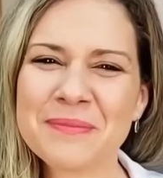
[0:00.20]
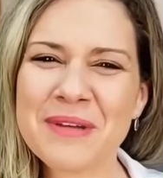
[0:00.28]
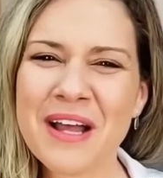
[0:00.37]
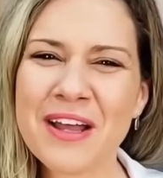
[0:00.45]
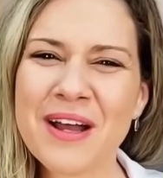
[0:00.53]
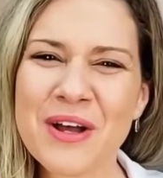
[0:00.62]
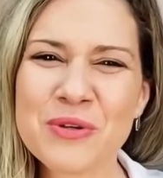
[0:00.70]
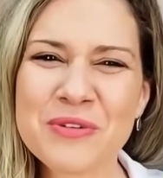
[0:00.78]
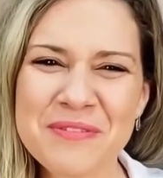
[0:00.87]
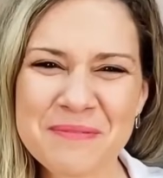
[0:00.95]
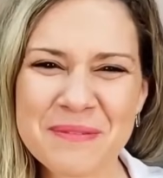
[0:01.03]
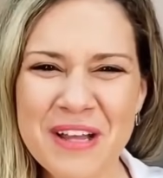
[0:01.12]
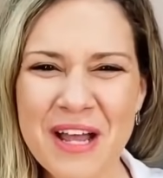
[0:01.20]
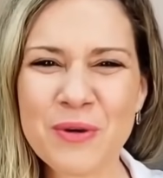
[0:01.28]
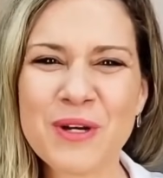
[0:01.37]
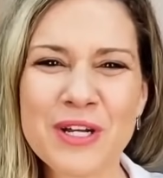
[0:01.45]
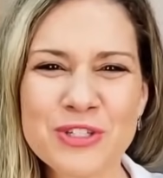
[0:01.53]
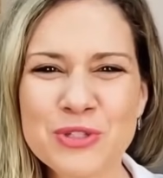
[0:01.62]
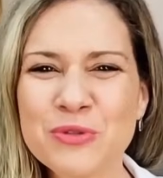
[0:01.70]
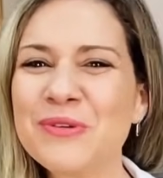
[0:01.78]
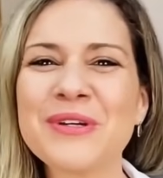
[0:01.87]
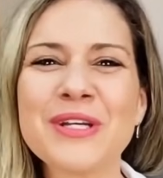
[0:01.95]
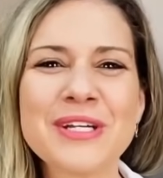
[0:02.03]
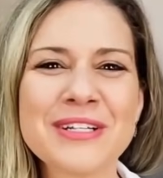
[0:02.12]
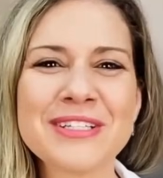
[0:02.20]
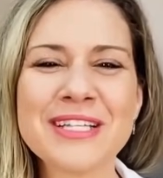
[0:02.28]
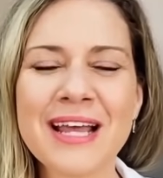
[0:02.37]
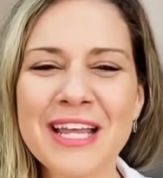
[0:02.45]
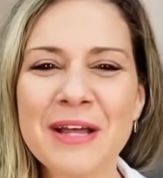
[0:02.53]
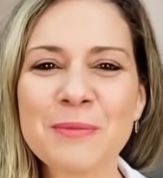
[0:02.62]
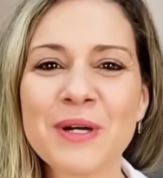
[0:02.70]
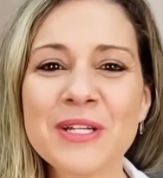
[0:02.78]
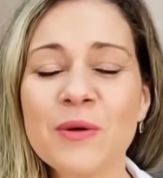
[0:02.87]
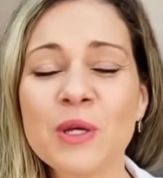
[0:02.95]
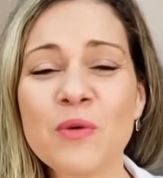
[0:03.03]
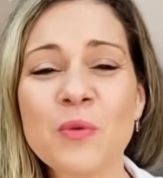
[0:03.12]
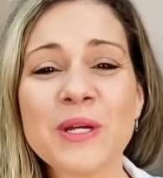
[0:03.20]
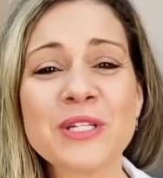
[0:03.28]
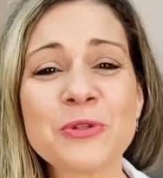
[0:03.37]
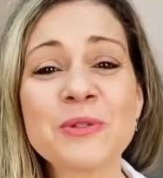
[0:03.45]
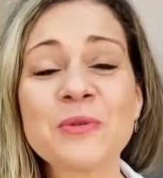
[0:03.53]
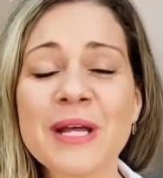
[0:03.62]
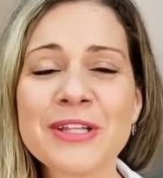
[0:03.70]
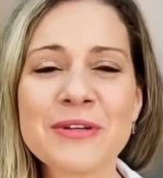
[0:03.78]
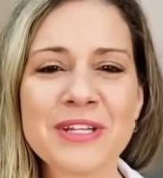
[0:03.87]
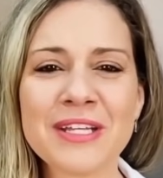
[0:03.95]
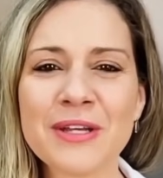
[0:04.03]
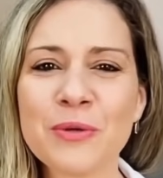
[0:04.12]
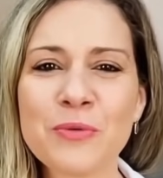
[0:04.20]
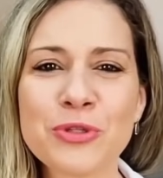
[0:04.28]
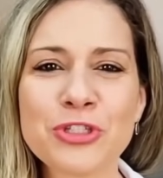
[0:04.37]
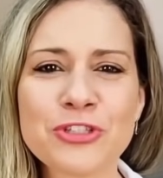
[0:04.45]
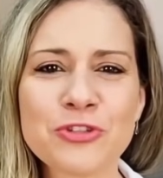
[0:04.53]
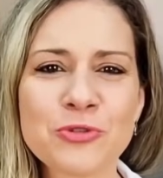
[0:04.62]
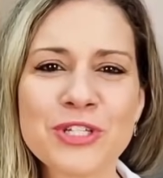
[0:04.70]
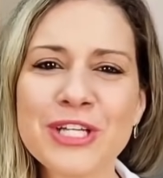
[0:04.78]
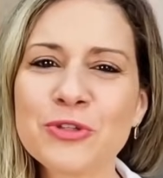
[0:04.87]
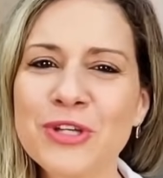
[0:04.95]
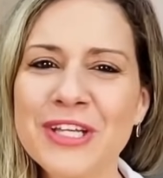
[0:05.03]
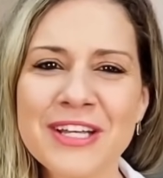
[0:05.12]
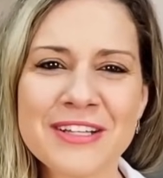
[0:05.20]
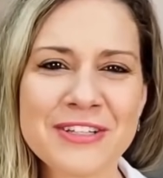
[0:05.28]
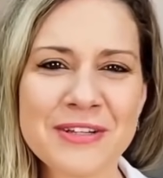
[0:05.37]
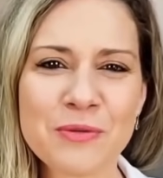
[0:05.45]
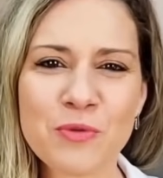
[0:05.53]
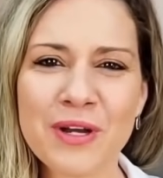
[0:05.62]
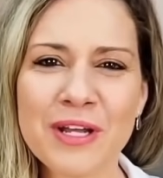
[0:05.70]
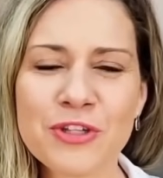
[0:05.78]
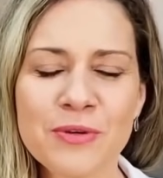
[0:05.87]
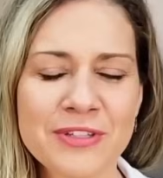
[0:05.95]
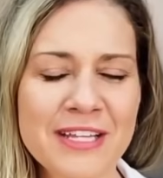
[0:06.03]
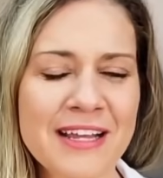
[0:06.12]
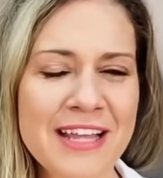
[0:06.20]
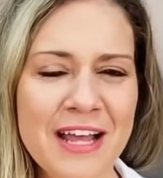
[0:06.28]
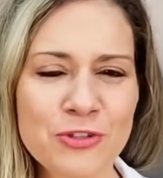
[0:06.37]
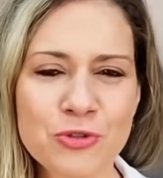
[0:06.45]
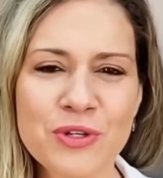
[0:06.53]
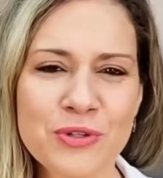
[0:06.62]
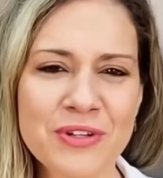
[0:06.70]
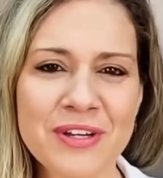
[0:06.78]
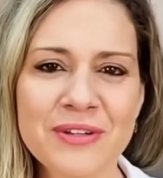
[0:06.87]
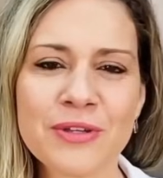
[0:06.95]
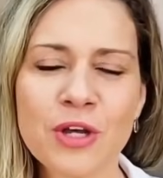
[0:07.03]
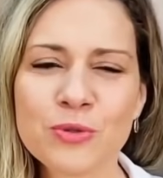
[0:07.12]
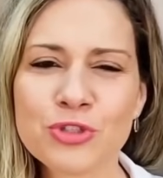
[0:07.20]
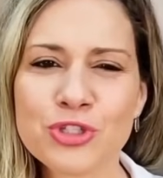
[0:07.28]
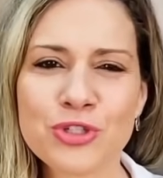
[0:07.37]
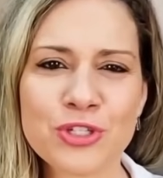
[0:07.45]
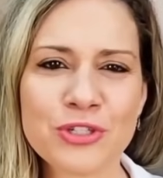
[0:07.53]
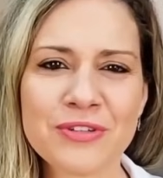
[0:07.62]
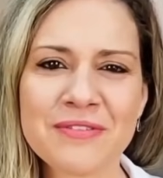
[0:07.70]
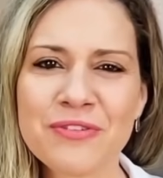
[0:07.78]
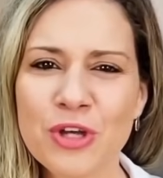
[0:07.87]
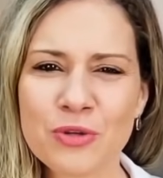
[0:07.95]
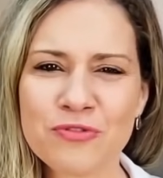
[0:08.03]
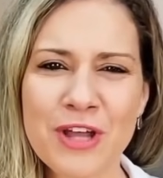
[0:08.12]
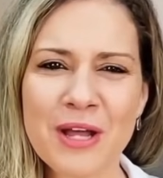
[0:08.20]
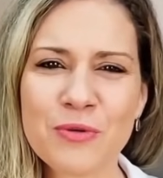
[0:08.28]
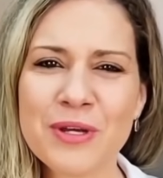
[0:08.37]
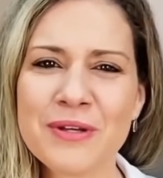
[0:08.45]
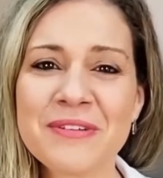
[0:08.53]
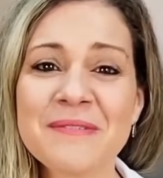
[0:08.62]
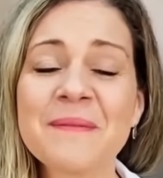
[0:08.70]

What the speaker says: Hello, how are you? Today I brought you a wonderful recipe with just 3 ingredients, 100% natural, no sugar, no flour.